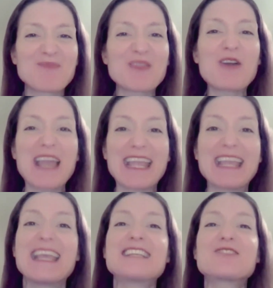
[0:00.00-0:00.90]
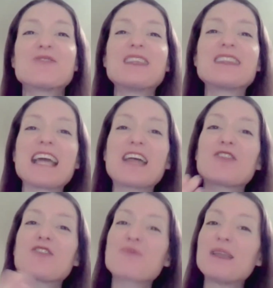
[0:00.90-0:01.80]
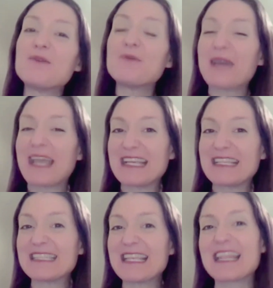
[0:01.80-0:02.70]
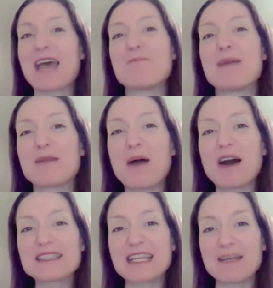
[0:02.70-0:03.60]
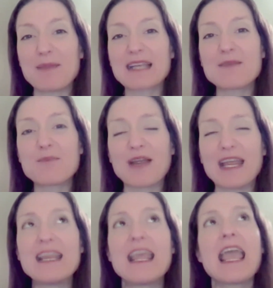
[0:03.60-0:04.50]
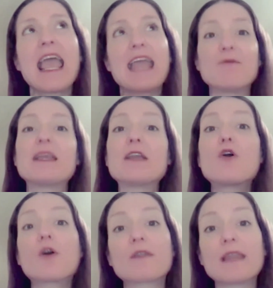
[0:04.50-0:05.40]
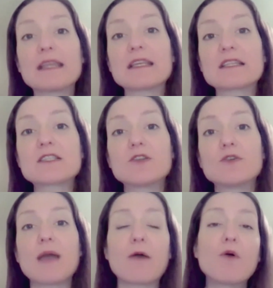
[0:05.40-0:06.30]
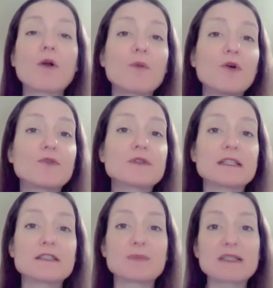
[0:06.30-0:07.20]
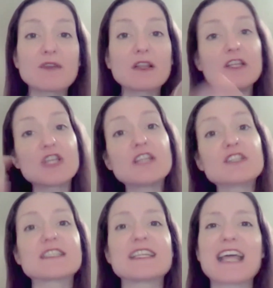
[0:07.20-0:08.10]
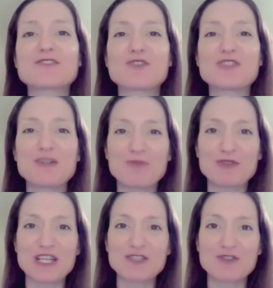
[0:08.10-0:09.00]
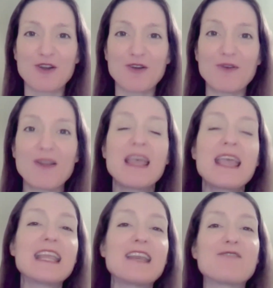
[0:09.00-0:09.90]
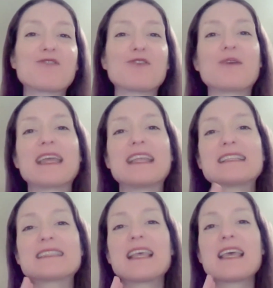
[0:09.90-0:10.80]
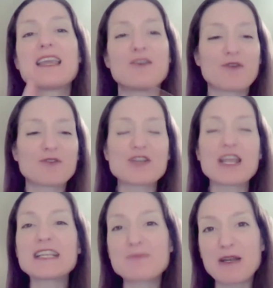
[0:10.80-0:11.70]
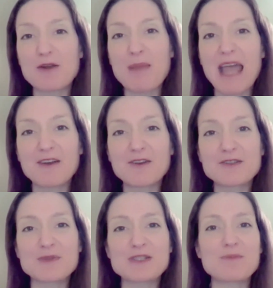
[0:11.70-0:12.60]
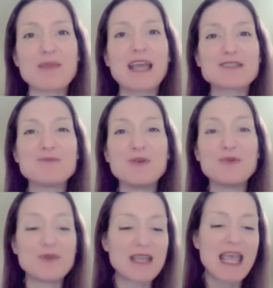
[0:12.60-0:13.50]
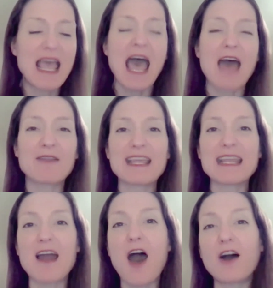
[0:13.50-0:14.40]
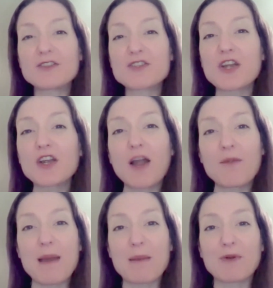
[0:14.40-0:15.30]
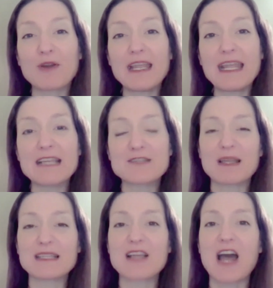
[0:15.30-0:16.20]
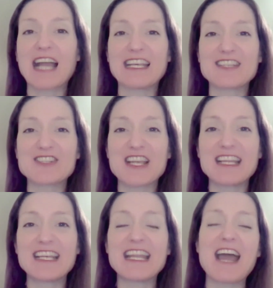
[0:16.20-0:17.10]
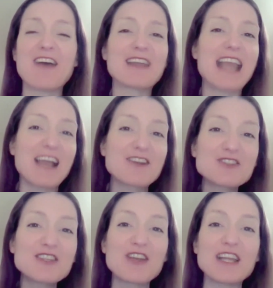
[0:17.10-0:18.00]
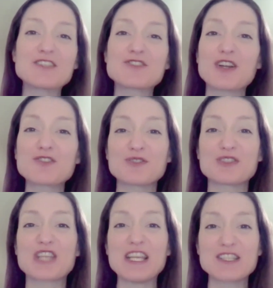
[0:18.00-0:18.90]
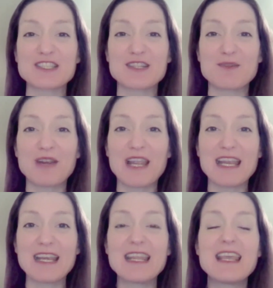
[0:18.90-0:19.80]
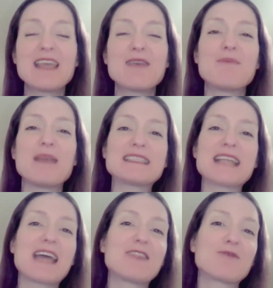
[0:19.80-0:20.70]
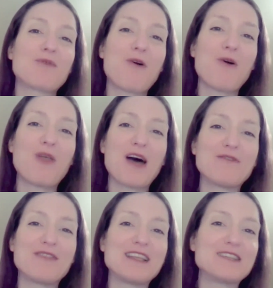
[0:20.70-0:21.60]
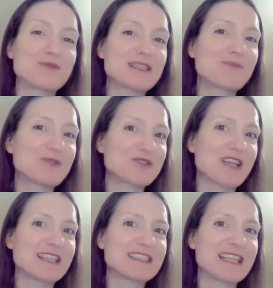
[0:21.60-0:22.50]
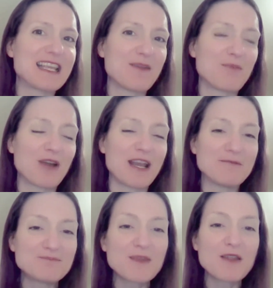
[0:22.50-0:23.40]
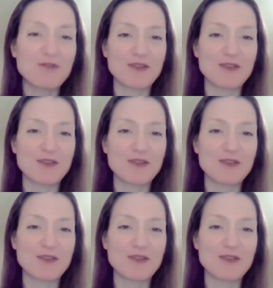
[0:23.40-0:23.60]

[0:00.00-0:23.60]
Okay, so we looked at three ways that menopause can impact the brain, and we can correlate this to how hormones and specifically changes in estrogen and progesterone can influence neurotransmitter patterns, which impact mood, how it can alter our memory as well as cognition, and how it can actually create structural changes in the brain based on the role of these receptor sites in the brain for